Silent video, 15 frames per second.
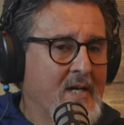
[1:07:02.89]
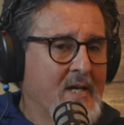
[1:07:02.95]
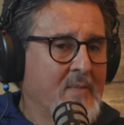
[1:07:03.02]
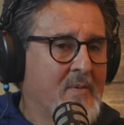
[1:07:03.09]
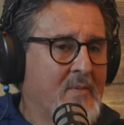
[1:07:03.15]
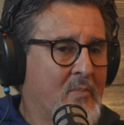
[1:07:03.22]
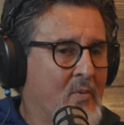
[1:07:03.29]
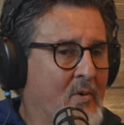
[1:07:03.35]

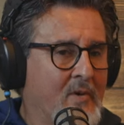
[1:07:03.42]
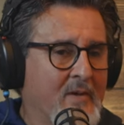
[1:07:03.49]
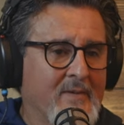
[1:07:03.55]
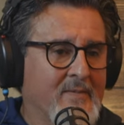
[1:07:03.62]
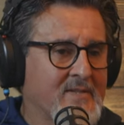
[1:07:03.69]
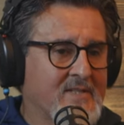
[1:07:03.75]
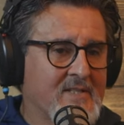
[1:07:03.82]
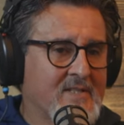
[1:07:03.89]
uh, but
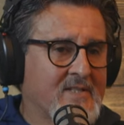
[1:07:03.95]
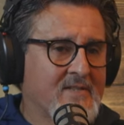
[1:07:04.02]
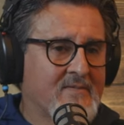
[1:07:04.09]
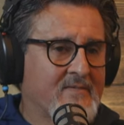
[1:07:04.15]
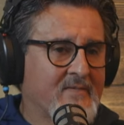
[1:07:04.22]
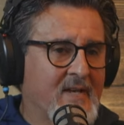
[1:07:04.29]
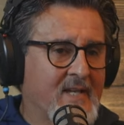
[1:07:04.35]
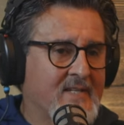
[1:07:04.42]
Portland was just
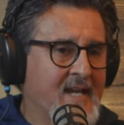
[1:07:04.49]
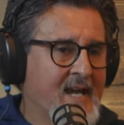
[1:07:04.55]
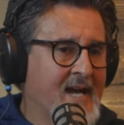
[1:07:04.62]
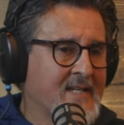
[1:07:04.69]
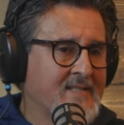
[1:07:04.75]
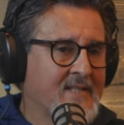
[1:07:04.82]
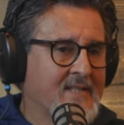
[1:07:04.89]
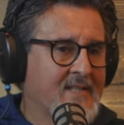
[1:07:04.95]

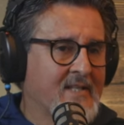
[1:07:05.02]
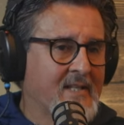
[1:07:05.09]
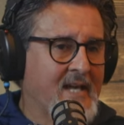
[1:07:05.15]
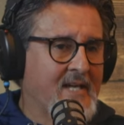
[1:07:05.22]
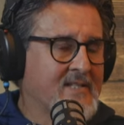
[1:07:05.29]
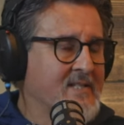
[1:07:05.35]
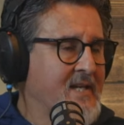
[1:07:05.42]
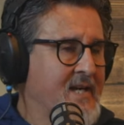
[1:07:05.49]
fantastic the
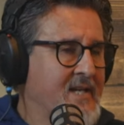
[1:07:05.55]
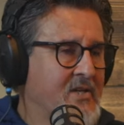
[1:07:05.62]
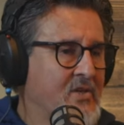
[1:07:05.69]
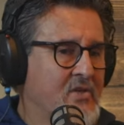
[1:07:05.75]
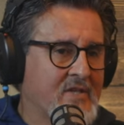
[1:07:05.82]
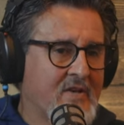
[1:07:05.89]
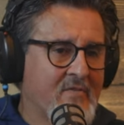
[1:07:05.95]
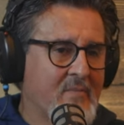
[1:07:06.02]
last nine
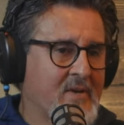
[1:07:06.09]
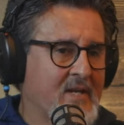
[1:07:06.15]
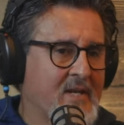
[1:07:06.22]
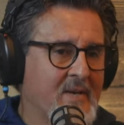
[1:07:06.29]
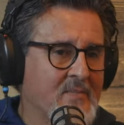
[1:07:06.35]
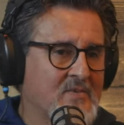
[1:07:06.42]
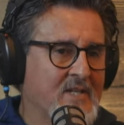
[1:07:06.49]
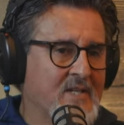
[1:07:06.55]
years. Everybody
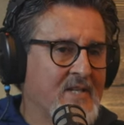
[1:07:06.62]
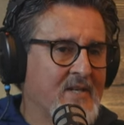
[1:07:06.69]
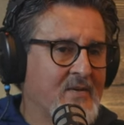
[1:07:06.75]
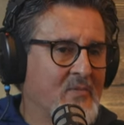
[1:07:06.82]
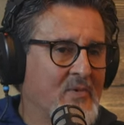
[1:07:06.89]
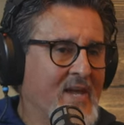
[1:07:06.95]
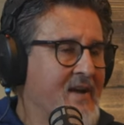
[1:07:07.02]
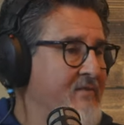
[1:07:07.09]
comes
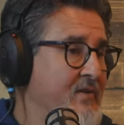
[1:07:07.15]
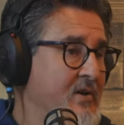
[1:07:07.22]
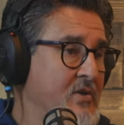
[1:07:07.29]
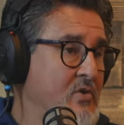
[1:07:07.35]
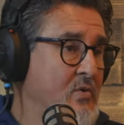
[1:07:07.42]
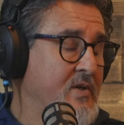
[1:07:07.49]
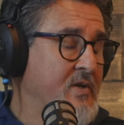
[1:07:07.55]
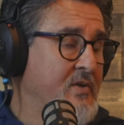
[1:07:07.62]
in. We have
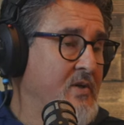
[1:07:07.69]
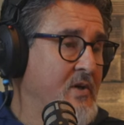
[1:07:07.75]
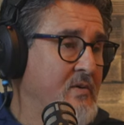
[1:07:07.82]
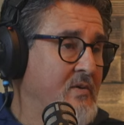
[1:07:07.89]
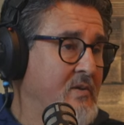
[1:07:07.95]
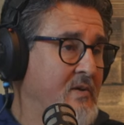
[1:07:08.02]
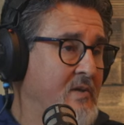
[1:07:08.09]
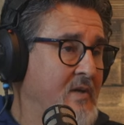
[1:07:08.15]
fun doing it
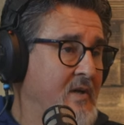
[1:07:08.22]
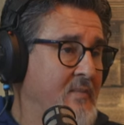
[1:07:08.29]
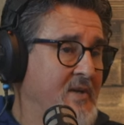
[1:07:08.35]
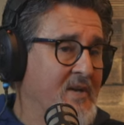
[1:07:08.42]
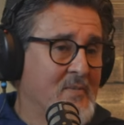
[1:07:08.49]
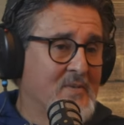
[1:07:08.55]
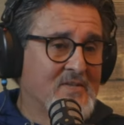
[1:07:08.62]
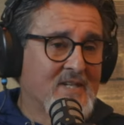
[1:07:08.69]
though. I
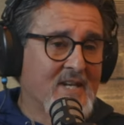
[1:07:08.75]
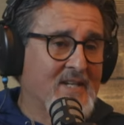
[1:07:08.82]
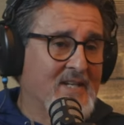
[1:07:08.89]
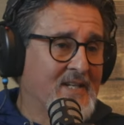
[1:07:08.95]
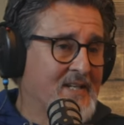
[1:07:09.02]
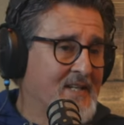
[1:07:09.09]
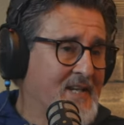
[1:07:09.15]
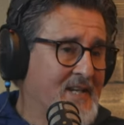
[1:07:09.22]
mean, everybody's got
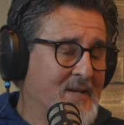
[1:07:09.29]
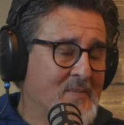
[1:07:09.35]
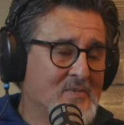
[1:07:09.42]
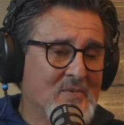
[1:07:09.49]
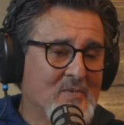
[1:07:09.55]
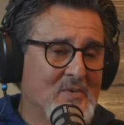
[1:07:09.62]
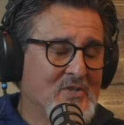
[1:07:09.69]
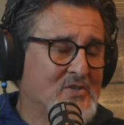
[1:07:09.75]

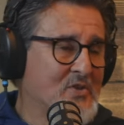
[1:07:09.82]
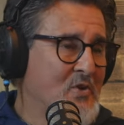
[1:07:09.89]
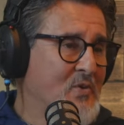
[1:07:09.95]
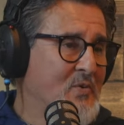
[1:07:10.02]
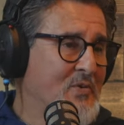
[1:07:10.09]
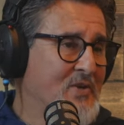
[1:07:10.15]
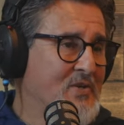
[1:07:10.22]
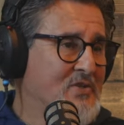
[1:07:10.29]
nicknames and we
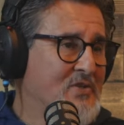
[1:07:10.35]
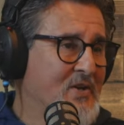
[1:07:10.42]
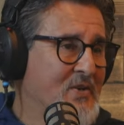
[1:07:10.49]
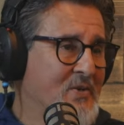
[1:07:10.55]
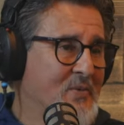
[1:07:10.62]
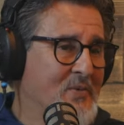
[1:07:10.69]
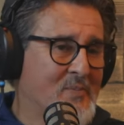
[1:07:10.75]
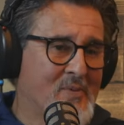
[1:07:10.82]
joke with each
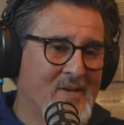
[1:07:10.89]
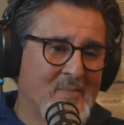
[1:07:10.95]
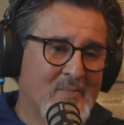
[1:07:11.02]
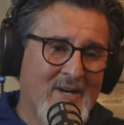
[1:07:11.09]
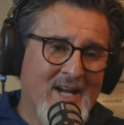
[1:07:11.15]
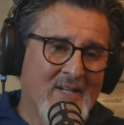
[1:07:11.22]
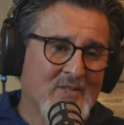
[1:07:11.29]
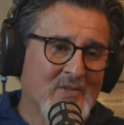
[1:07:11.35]
other. We play
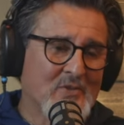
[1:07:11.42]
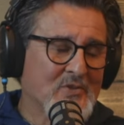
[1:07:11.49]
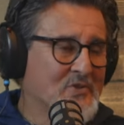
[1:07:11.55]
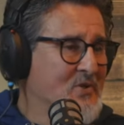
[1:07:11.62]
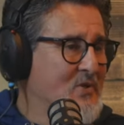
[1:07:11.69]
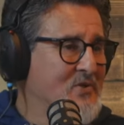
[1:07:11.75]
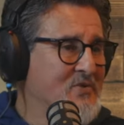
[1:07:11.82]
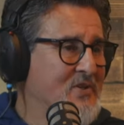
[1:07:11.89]
mm-hmm. practical
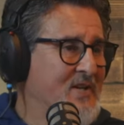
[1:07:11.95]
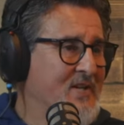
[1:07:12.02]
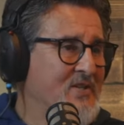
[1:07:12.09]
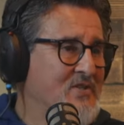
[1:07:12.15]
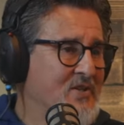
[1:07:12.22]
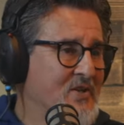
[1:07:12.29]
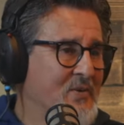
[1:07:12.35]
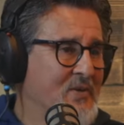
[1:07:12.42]
jokes on
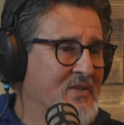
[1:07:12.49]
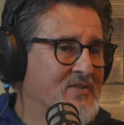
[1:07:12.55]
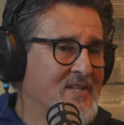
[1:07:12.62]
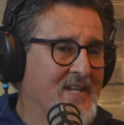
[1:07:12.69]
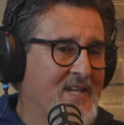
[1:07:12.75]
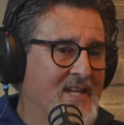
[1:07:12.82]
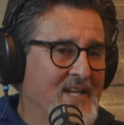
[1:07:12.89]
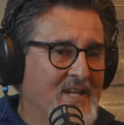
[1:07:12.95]
each other. It's
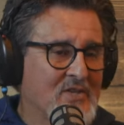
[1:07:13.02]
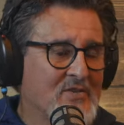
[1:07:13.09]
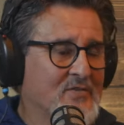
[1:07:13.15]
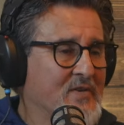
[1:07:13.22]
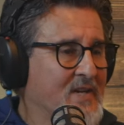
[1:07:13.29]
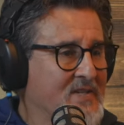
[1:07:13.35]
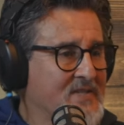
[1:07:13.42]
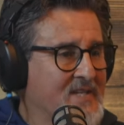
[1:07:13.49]
it's
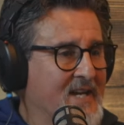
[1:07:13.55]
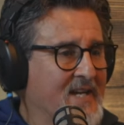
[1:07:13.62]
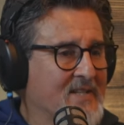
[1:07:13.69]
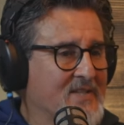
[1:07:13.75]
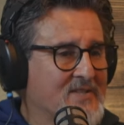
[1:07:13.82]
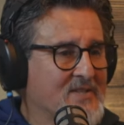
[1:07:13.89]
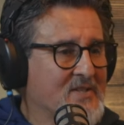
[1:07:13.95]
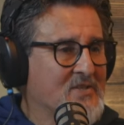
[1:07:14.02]
fun as
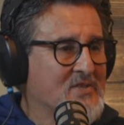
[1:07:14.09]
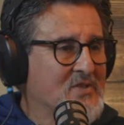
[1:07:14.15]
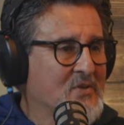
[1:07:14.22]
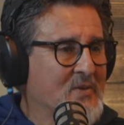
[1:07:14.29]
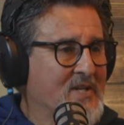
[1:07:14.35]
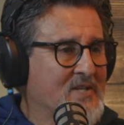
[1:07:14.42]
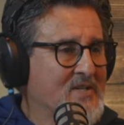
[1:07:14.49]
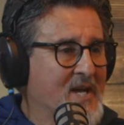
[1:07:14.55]
heck. It's a, it's a
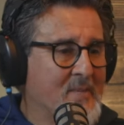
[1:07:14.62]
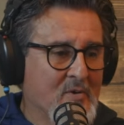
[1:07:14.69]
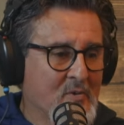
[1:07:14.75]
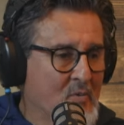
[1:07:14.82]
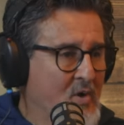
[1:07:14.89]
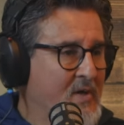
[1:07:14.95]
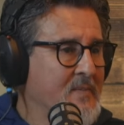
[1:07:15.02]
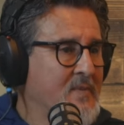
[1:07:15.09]
great time.
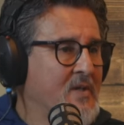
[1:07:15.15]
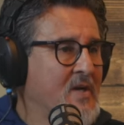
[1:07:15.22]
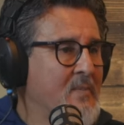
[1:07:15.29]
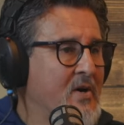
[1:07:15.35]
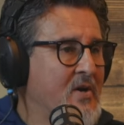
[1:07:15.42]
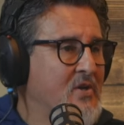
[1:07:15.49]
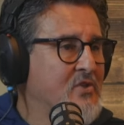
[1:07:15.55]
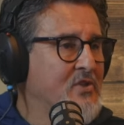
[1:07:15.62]
You're welcome to
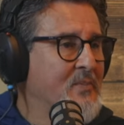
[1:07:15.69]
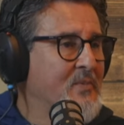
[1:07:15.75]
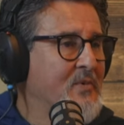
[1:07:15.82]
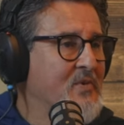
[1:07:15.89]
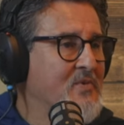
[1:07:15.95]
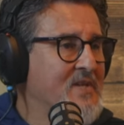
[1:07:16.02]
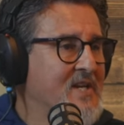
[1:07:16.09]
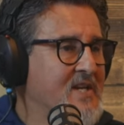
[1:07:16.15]
come on a trip
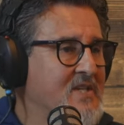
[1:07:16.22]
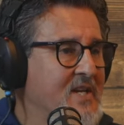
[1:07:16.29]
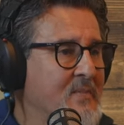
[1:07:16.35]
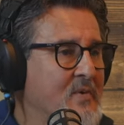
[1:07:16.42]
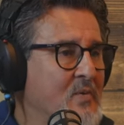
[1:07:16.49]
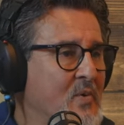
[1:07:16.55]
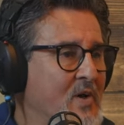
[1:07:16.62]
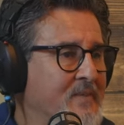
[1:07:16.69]
with us
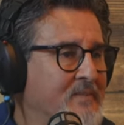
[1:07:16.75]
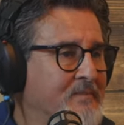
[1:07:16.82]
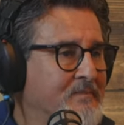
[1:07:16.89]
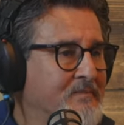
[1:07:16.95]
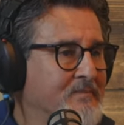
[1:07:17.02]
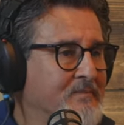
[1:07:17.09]
anytime you want.